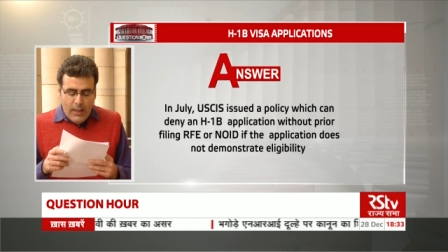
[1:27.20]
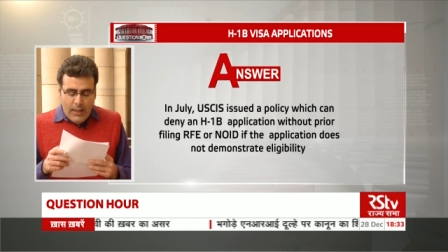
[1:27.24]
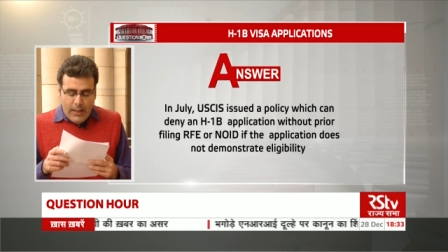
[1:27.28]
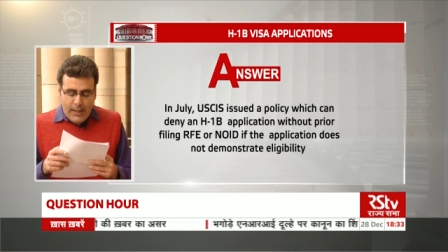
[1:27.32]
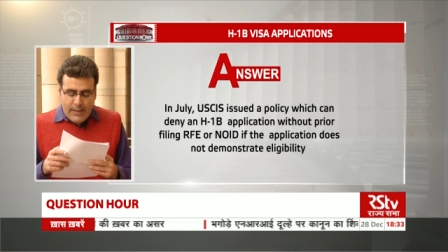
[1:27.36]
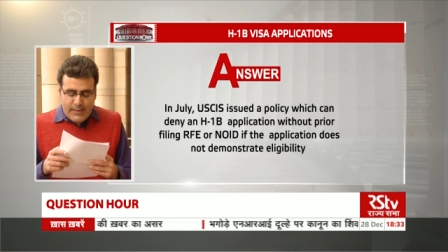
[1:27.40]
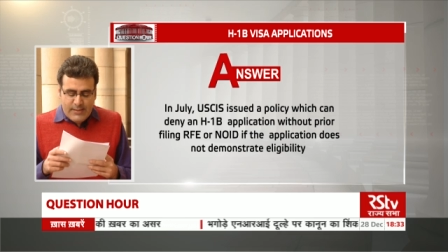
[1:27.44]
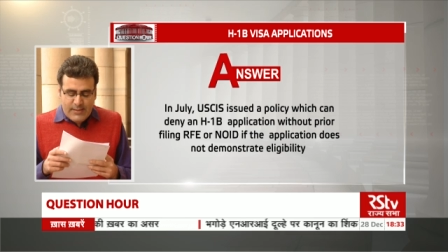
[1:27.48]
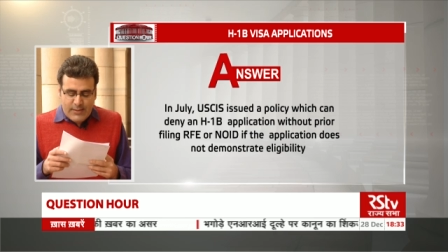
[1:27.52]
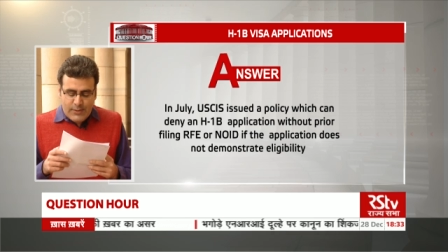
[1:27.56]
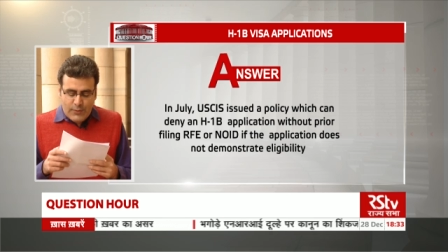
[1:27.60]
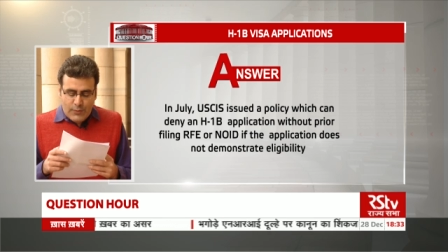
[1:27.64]

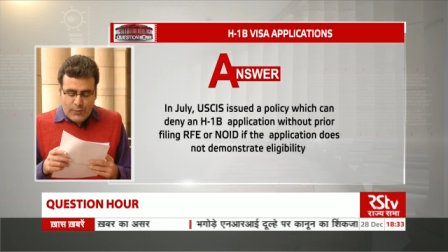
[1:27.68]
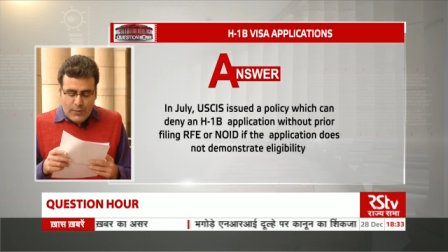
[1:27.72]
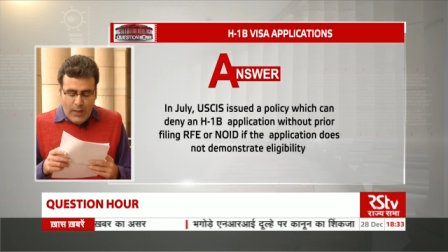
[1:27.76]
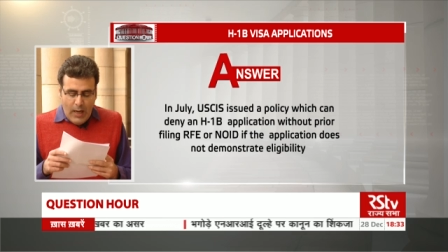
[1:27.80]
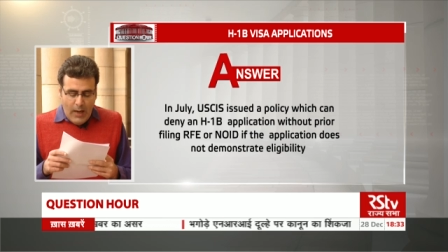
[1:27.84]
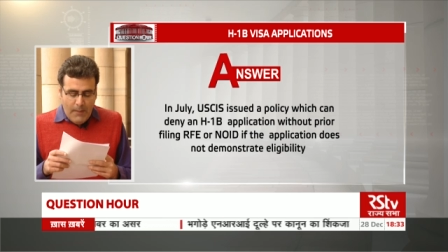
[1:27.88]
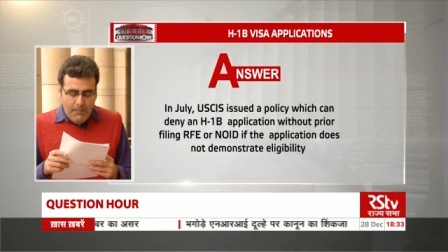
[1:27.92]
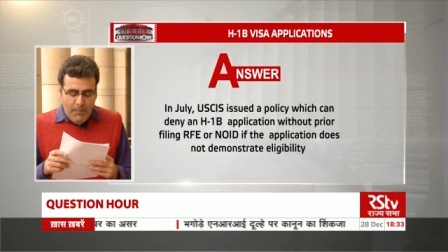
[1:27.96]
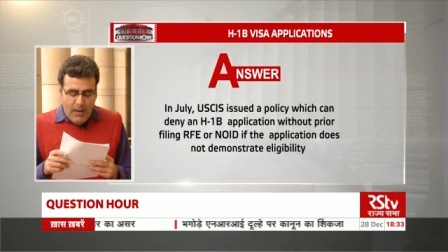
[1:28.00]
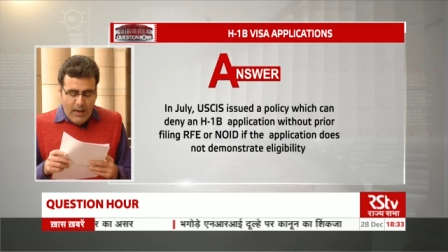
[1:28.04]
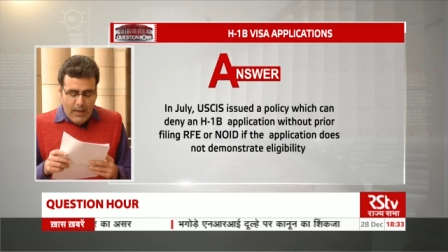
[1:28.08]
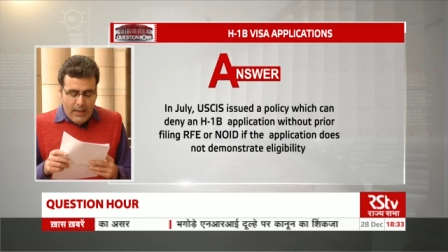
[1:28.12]
issued
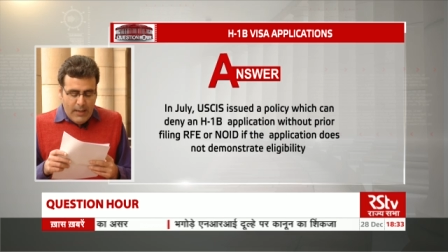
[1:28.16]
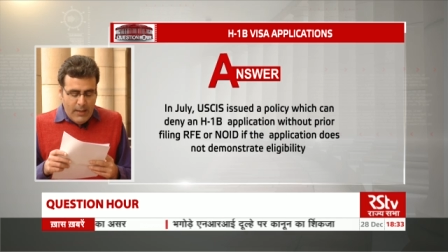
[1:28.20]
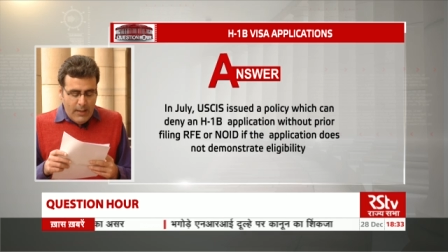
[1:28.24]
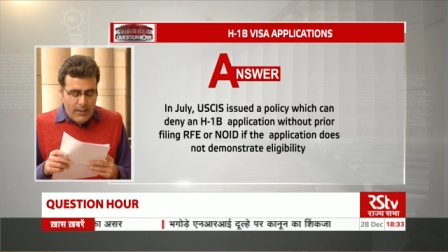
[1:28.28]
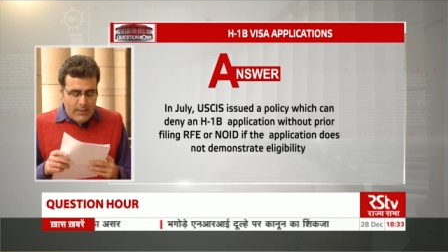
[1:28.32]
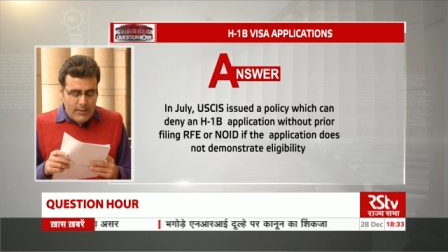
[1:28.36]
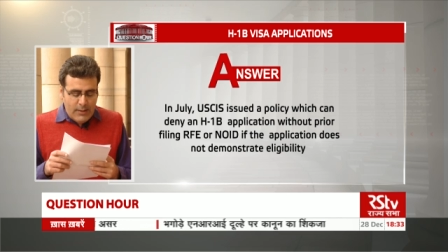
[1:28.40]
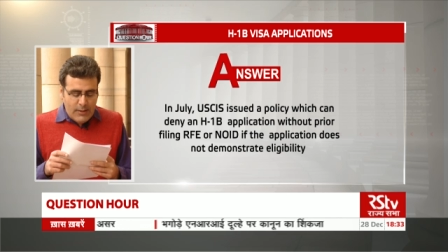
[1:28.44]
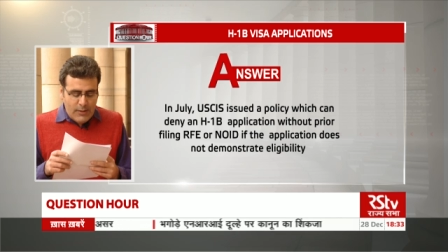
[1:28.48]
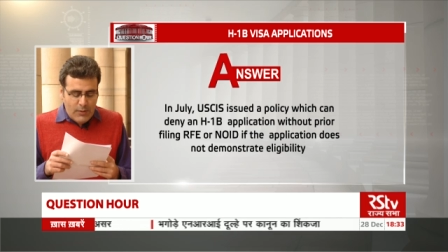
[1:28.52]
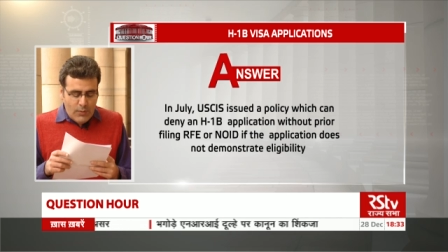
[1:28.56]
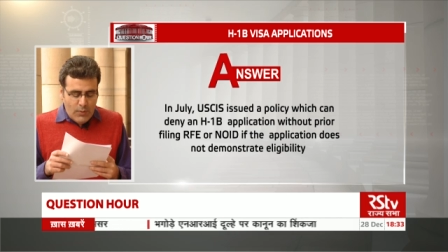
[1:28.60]
by
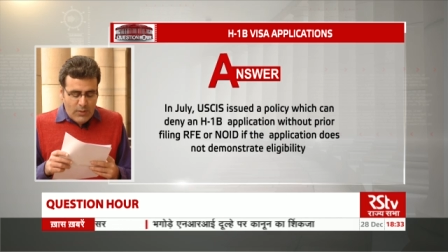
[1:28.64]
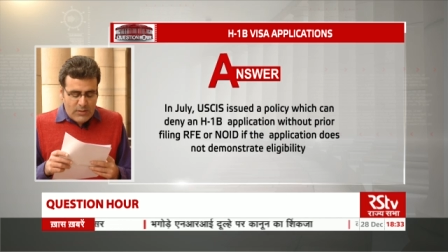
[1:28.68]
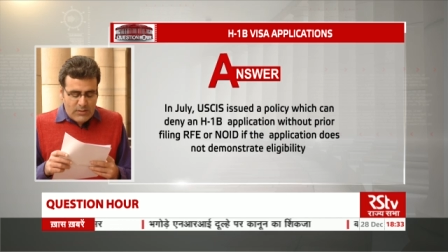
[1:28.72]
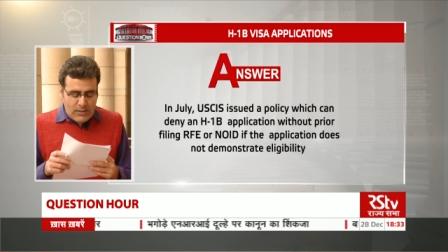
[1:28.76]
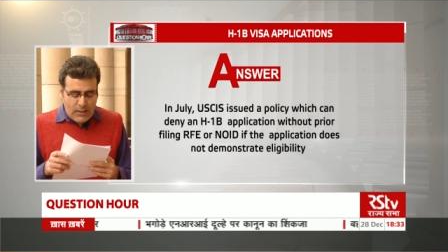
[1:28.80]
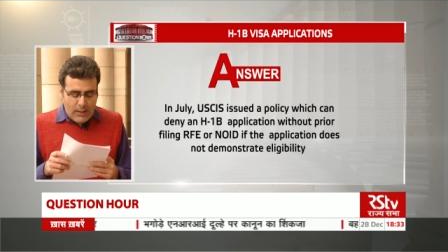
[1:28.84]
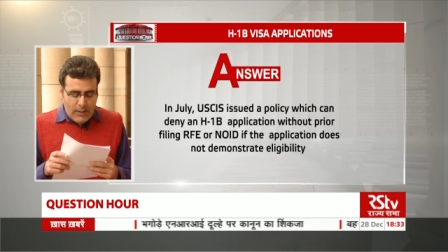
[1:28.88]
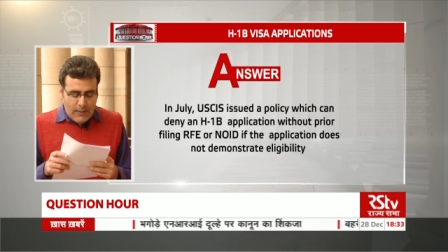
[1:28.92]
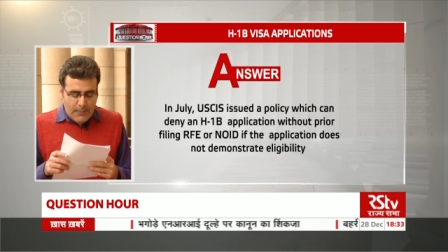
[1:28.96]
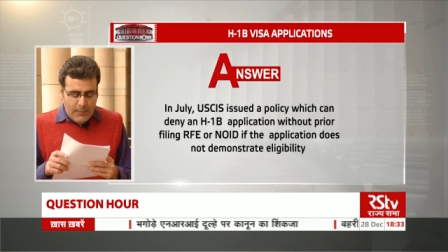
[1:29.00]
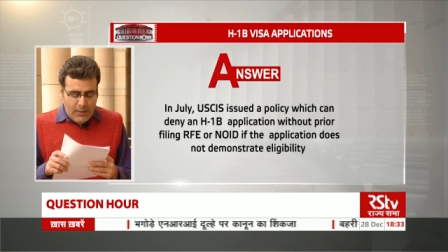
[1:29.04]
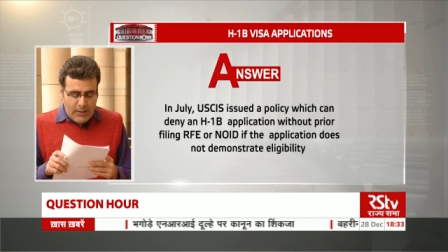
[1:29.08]
the US
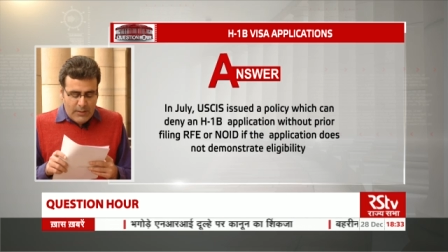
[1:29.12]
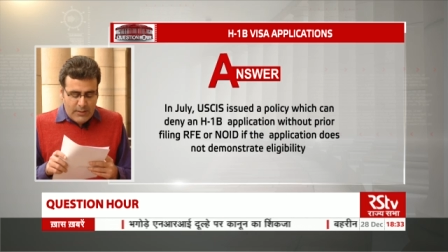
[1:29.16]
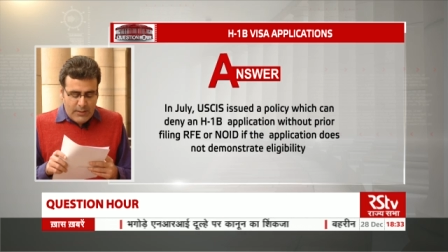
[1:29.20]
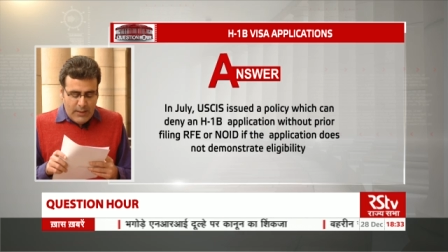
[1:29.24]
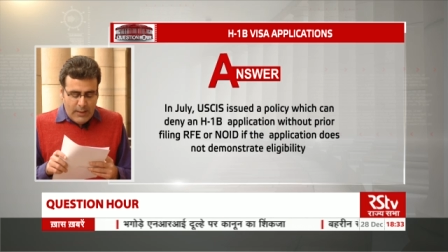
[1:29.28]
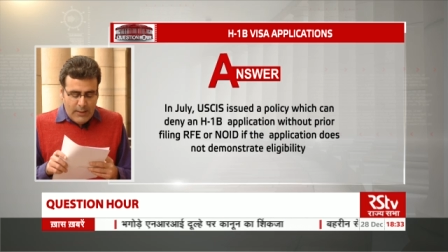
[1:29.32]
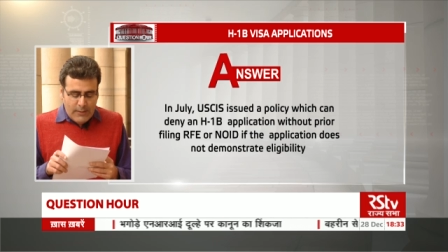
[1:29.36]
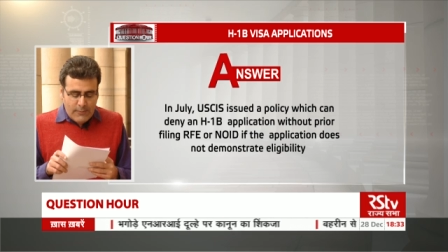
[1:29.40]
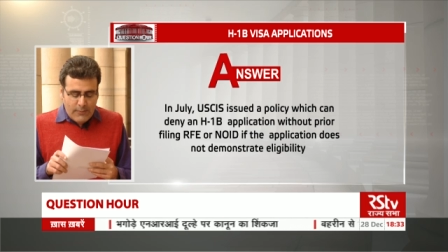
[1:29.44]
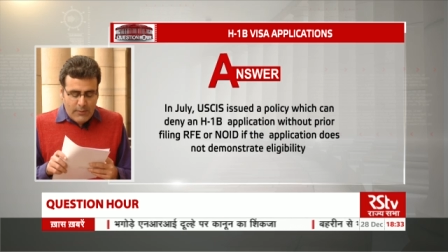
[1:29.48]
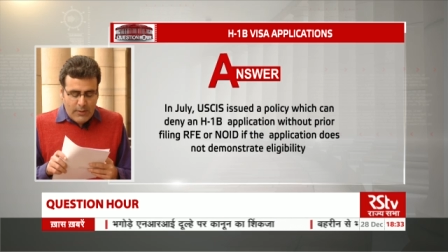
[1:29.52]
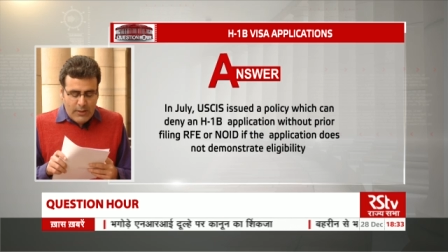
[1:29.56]
government
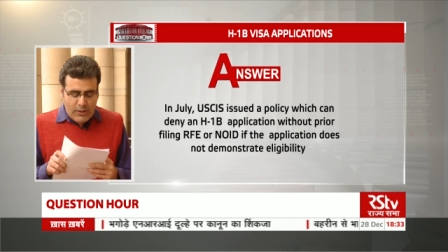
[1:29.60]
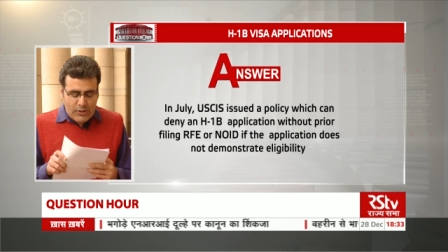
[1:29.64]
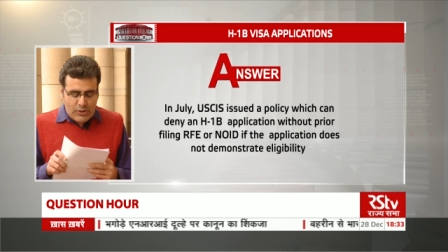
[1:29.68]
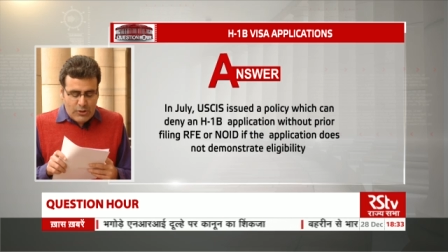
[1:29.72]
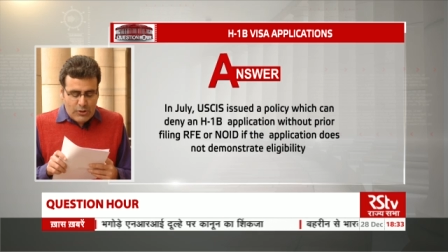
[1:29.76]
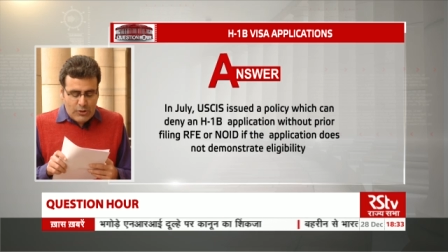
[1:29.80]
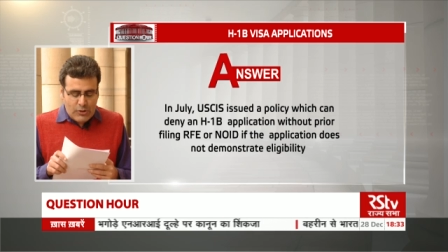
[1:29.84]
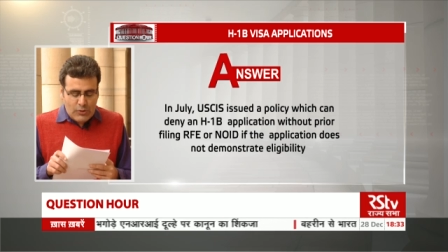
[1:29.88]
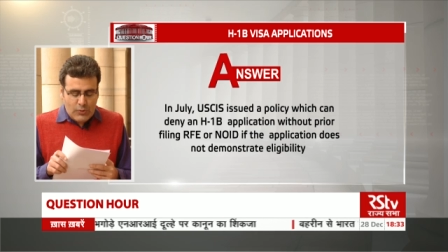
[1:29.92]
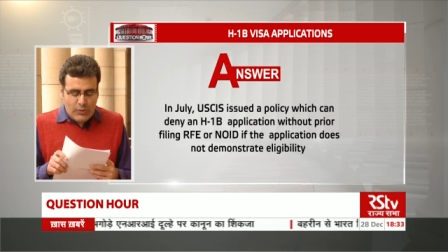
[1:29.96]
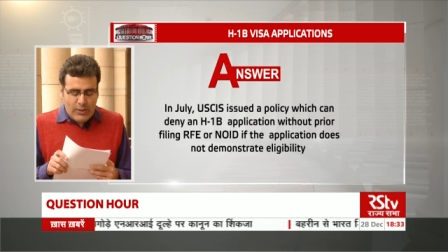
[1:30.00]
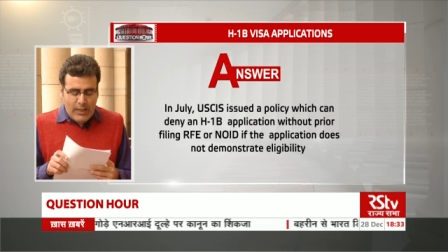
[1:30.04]
in
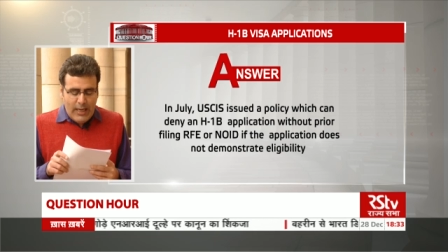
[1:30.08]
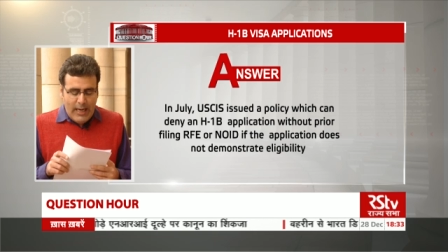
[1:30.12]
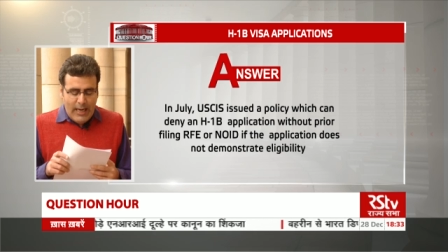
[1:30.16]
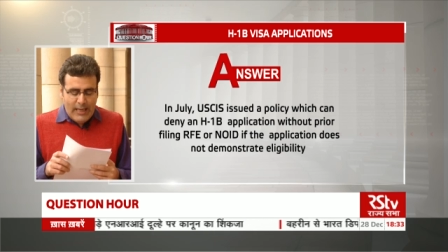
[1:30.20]
relation to the